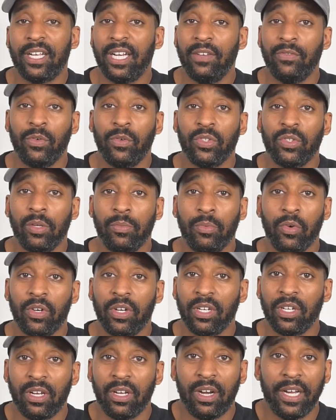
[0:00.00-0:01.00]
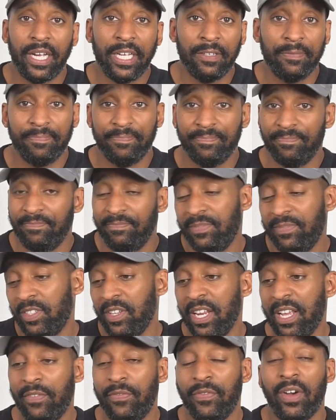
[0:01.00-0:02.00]
and they've also bought Konate, so
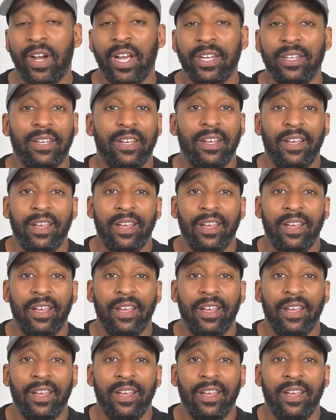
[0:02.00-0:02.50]
they're fine.